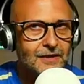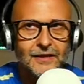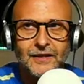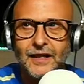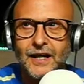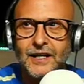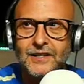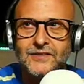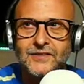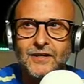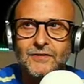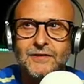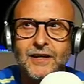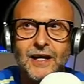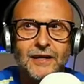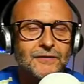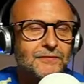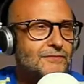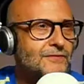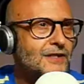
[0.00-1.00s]
And so
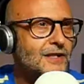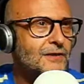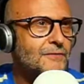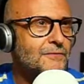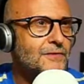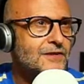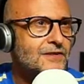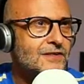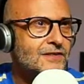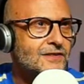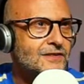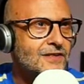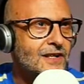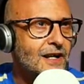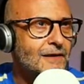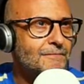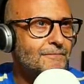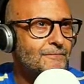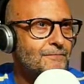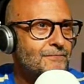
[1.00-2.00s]
yeah, you know, this is
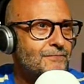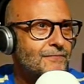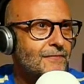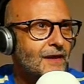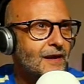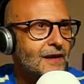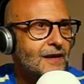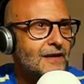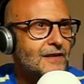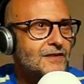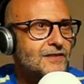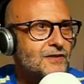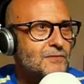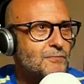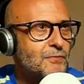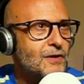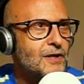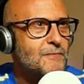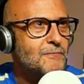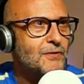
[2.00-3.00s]

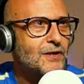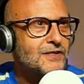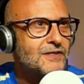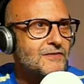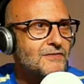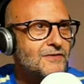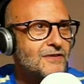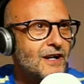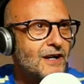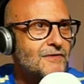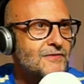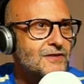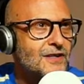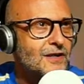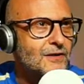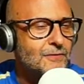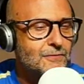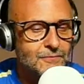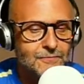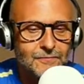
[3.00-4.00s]
pretty impressive stuff. So